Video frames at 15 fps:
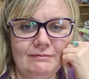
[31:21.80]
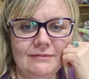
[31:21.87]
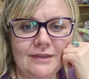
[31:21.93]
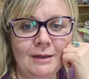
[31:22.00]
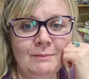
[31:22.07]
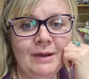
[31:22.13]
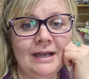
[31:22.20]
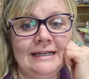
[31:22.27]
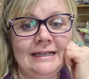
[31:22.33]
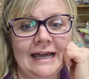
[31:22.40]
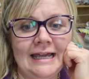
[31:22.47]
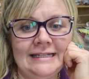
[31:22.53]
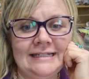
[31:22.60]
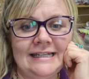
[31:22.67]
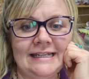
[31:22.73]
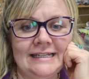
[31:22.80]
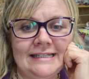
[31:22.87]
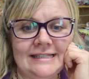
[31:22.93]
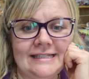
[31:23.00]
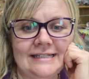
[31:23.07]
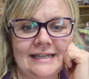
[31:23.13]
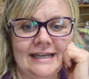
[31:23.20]

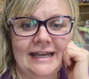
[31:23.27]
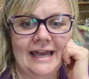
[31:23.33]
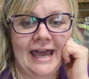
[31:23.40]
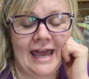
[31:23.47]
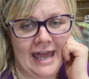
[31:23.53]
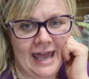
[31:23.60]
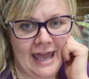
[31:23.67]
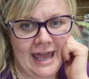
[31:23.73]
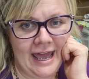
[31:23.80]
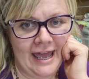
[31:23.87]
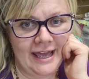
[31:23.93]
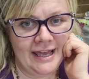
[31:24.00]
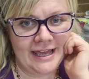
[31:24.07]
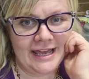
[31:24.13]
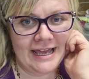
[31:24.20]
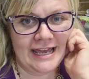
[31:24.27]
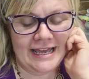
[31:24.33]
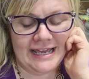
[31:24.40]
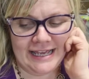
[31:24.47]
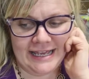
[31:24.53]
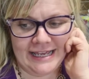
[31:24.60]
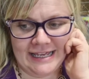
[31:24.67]
latest hair
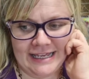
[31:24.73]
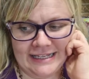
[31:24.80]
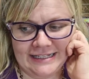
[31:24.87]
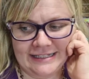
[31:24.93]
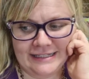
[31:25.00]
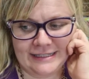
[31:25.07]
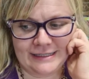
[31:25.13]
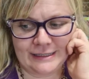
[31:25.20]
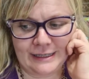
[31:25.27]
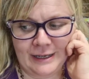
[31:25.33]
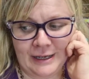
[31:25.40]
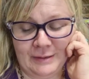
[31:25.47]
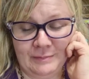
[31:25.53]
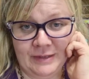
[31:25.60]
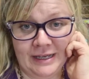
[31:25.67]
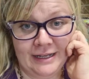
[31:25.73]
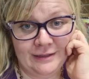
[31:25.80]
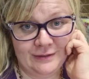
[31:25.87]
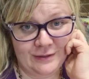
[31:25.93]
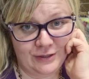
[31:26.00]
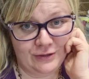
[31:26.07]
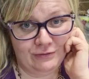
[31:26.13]
is in
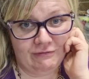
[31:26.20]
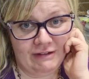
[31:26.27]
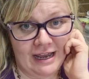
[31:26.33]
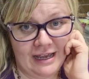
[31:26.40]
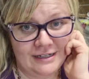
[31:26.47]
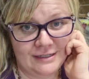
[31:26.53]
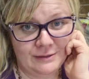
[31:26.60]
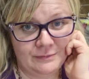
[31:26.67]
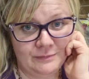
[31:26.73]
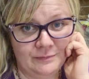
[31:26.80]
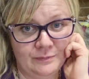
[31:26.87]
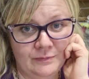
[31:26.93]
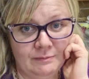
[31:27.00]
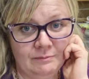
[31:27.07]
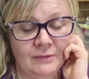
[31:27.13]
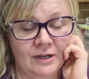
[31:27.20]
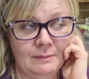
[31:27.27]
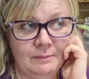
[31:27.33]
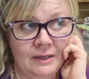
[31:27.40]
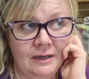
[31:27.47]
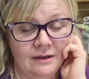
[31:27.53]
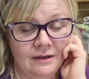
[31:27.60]
the thread. My
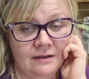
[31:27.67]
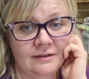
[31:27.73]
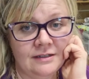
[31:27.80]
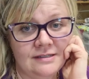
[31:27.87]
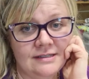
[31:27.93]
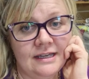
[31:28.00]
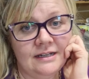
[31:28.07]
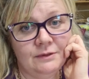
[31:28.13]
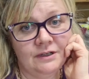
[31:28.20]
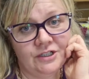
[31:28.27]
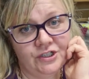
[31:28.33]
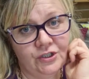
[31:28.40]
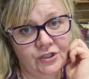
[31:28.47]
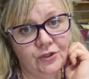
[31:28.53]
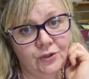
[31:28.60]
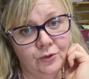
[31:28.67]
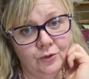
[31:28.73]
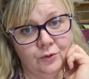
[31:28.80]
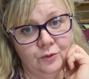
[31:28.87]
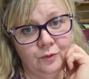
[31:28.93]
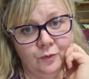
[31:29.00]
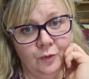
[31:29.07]
partner said I should
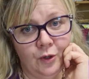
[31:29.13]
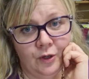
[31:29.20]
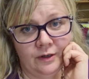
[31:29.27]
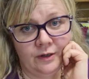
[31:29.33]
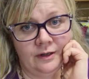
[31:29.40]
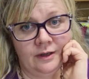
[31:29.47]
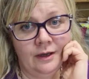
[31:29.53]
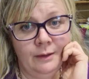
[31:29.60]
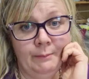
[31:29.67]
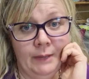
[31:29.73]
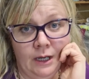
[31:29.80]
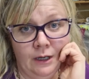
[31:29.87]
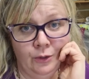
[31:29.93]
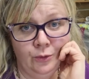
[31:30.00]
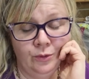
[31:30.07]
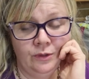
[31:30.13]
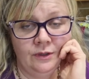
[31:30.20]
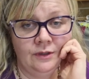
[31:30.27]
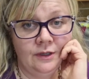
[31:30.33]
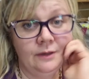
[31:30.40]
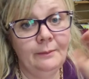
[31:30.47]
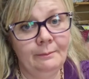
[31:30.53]
call one a
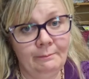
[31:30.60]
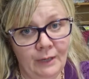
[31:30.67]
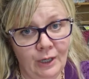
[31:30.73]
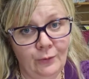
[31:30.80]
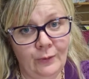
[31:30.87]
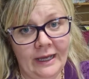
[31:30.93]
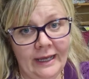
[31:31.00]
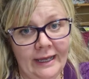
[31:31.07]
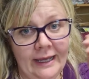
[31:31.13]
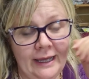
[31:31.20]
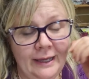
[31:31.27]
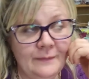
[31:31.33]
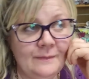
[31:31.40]
mohair.